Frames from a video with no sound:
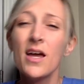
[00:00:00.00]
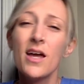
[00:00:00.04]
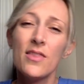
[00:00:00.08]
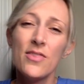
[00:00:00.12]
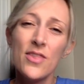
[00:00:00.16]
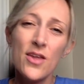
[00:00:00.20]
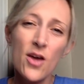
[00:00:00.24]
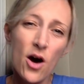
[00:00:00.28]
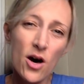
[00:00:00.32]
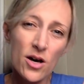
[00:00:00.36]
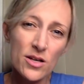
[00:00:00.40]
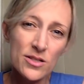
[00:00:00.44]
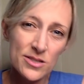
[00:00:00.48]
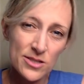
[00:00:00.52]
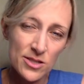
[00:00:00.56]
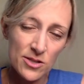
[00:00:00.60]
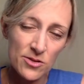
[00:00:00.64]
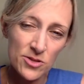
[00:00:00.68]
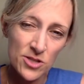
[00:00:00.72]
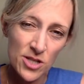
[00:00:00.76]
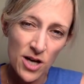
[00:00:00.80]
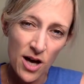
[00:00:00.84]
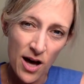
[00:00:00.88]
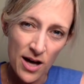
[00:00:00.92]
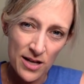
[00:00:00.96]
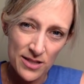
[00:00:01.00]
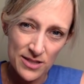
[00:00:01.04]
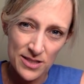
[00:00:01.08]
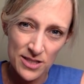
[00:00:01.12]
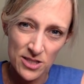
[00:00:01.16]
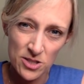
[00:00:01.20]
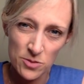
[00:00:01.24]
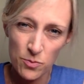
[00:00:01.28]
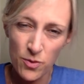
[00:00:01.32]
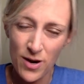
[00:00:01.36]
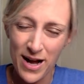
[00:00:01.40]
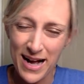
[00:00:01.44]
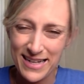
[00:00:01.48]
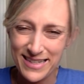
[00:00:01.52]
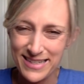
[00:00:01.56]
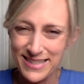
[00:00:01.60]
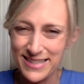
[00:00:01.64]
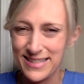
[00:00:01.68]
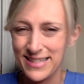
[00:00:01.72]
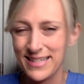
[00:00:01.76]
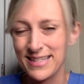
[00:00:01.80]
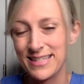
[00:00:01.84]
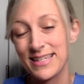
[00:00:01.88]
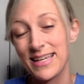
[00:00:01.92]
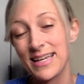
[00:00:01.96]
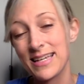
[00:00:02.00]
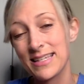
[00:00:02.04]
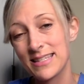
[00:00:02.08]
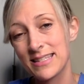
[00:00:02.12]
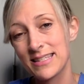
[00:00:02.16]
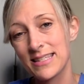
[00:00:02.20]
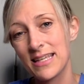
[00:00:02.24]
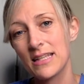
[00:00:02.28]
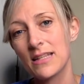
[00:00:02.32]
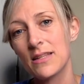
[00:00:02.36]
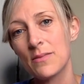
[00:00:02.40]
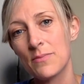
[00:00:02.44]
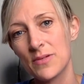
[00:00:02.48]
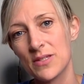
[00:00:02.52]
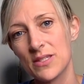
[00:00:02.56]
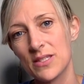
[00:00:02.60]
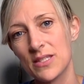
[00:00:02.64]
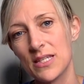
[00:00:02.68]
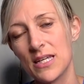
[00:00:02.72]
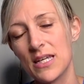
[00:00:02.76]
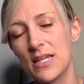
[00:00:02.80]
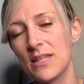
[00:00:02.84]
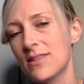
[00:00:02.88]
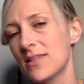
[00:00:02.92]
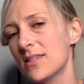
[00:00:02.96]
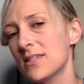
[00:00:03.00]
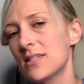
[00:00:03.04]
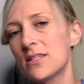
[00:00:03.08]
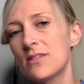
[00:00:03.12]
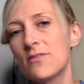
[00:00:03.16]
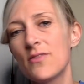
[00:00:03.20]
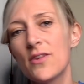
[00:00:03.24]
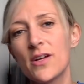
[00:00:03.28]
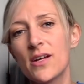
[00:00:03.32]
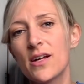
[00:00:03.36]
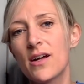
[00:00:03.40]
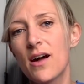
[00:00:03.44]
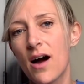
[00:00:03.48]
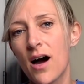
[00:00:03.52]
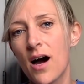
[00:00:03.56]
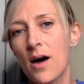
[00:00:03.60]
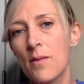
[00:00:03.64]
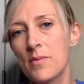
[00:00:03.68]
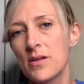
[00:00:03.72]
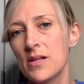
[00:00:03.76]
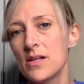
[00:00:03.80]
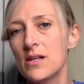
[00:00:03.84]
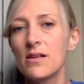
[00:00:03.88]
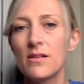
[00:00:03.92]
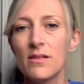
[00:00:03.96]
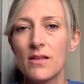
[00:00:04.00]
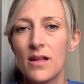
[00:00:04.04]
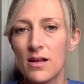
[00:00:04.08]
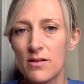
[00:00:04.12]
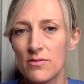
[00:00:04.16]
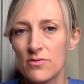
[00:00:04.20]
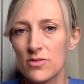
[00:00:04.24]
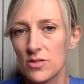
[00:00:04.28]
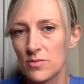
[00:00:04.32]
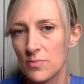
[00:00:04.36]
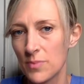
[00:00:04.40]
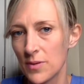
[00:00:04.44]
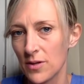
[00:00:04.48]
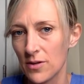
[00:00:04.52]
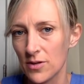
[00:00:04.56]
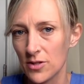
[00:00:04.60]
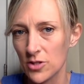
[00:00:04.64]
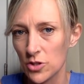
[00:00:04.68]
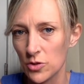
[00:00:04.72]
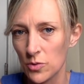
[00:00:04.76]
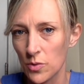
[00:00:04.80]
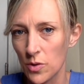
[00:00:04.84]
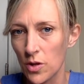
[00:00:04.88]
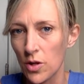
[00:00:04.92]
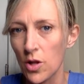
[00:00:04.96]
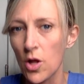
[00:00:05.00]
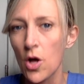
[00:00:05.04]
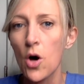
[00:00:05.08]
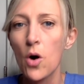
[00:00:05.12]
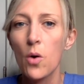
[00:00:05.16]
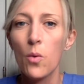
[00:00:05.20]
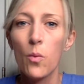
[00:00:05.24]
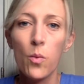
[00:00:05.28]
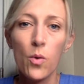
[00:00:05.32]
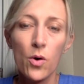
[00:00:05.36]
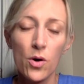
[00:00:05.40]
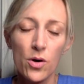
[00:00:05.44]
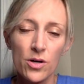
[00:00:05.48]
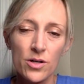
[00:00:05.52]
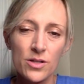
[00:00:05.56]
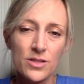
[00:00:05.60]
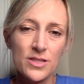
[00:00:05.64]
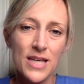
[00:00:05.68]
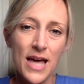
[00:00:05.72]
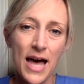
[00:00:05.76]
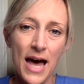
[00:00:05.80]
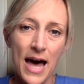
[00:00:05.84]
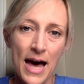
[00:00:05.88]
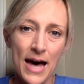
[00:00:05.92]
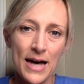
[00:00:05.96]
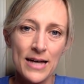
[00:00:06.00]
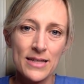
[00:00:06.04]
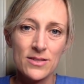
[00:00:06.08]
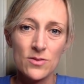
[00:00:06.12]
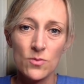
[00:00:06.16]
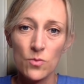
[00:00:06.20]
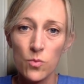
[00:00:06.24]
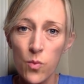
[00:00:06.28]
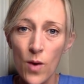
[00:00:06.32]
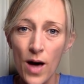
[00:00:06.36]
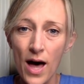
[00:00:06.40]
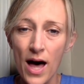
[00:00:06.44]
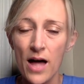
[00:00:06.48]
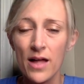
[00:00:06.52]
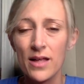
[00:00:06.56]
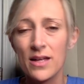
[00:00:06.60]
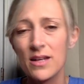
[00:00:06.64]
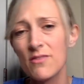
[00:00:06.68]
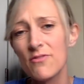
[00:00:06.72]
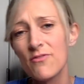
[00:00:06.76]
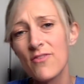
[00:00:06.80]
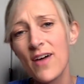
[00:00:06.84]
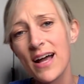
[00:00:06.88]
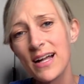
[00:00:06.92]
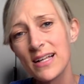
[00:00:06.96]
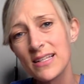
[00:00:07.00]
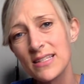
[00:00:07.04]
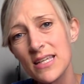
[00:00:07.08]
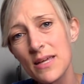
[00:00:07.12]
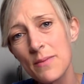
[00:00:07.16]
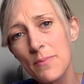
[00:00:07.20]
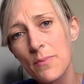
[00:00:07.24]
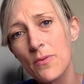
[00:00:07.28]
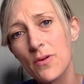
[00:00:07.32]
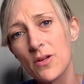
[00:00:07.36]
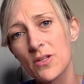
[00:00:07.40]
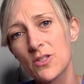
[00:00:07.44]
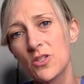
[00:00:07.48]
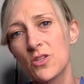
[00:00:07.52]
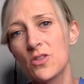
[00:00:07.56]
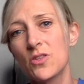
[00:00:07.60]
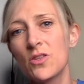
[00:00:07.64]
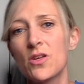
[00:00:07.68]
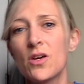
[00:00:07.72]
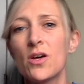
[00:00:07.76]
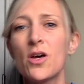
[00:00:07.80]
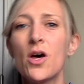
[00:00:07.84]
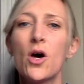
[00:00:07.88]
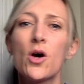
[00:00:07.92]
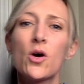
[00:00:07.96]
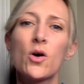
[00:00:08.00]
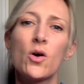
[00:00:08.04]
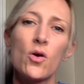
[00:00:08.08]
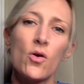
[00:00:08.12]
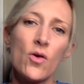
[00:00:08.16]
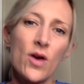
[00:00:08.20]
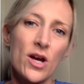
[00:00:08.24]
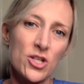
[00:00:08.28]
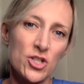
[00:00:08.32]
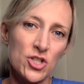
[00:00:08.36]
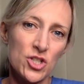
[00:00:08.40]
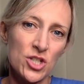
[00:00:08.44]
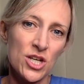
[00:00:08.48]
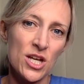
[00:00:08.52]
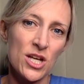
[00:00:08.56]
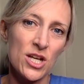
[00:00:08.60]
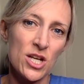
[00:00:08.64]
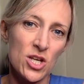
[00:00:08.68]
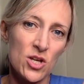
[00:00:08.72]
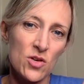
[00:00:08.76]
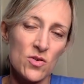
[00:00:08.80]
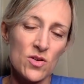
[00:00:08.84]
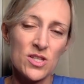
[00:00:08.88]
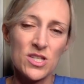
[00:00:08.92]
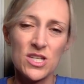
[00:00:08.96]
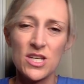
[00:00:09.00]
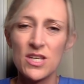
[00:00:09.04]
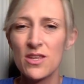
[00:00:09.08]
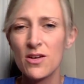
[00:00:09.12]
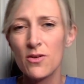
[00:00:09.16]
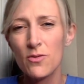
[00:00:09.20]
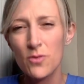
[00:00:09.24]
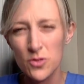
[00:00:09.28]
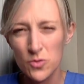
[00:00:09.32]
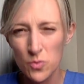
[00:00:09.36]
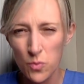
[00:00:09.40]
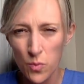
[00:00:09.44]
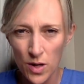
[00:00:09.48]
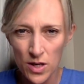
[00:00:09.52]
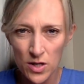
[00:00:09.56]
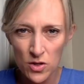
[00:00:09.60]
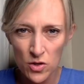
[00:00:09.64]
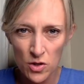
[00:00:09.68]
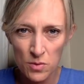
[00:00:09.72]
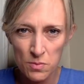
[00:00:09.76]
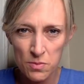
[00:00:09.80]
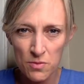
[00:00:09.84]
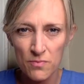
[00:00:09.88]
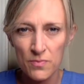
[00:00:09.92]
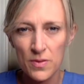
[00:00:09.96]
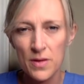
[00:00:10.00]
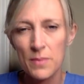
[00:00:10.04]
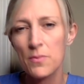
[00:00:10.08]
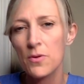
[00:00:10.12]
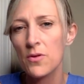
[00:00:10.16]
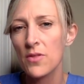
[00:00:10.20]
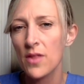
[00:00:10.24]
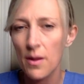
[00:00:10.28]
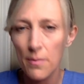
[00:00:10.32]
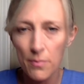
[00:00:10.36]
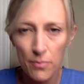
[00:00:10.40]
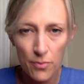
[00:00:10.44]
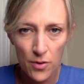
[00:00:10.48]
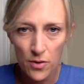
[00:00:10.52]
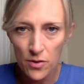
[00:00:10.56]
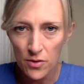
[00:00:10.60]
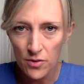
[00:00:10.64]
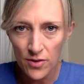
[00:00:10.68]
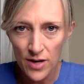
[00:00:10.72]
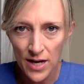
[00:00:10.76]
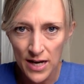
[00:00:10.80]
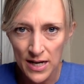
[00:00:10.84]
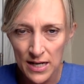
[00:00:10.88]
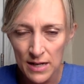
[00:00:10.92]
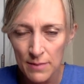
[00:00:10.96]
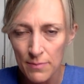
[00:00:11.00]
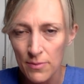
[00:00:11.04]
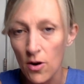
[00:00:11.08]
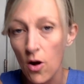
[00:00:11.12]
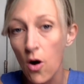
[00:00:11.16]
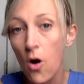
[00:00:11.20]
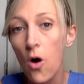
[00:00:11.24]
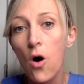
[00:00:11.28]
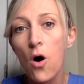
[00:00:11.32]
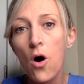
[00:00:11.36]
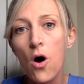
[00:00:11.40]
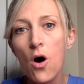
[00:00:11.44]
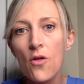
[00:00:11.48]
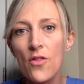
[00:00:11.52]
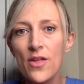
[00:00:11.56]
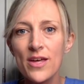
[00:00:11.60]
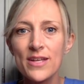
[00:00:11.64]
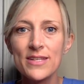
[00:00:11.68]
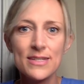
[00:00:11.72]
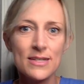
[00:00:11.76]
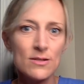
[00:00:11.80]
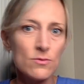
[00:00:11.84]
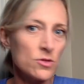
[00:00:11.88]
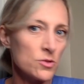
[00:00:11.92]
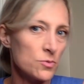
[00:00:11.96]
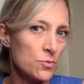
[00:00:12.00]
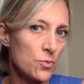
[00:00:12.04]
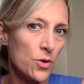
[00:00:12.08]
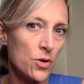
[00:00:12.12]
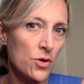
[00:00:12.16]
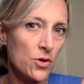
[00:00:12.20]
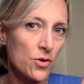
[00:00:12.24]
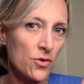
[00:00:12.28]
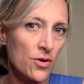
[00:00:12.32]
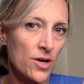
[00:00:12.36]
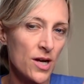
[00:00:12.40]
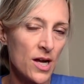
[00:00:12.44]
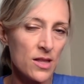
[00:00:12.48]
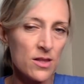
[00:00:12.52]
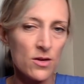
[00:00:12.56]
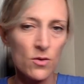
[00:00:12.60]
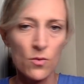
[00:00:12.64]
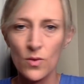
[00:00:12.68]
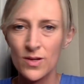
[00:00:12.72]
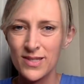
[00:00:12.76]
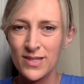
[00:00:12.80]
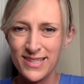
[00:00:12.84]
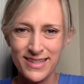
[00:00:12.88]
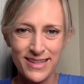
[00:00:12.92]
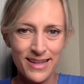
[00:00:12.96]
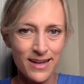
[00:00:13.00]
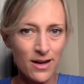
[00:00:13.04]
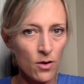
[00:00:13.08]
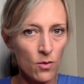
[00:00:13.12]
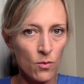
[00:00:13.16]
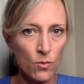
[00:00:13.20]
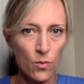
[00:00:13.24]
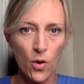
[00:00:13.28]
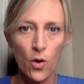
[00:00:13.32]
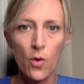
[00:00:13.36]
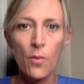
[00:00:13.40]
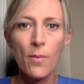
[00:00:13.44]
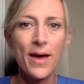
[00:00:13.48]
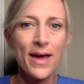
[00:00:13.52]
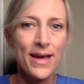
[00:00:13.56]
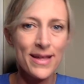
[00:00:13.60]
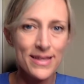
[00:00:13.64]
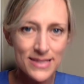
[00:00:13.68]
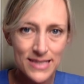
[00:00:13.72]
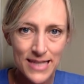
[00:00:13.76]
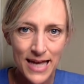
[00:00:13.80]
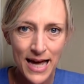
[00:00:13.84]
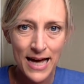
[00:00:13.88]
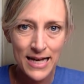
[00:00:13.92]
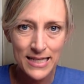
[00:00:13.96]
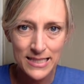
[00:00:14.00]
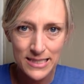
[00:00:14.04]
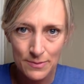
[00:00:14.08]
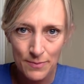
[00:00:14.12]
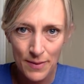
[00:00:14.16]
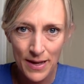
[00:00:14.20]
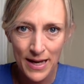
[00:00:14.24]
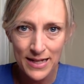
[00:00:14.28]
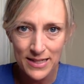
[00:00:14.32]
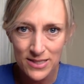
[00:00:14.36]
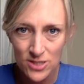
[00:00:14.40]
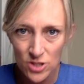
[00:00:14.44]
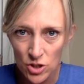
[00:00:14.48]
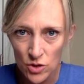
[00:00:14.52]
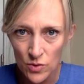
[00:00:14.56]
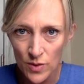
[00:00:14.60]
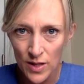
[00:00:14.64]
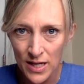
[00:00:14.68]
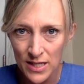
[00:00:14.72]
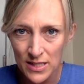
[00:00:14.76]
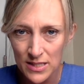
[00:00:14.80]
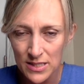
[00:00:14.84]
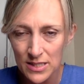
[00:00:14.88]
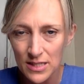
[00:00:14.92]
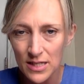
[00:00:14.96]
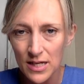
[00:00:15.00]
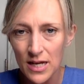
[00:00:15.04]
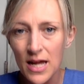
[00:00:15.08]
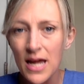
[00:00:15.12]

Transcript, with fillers: They also taught such practices as celibacy. This is very common in a lot of spiritual worlds as well. And in fact, deeper into the Koreshian unity, there was one group of people that procreated, but all they did was procreate. There wasn't like a romance aspect to it.